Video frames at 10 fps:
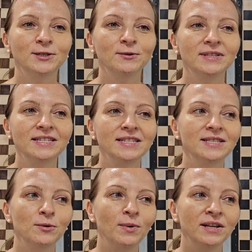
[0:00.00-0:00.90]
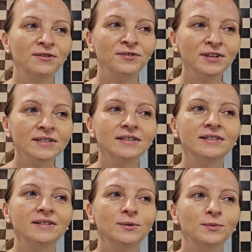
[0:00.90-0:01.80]
So this is the one field
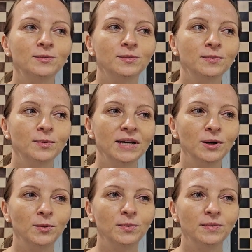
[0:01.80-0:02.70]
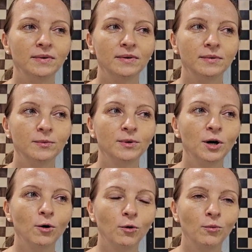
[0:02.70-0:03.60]
uh, where
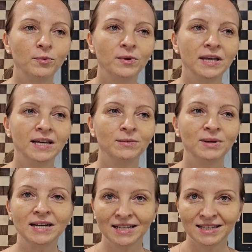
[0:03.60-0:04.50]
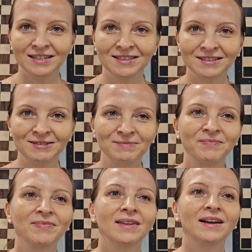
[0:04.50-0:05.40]
we hope we can be connected
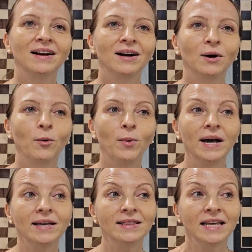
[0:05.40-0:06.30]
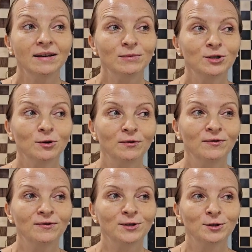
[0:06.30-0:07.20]
uh, why names of
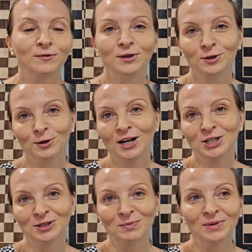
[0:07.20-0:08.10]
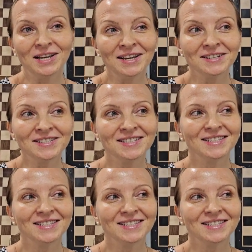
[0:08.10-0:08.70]
Soviet or Russian players?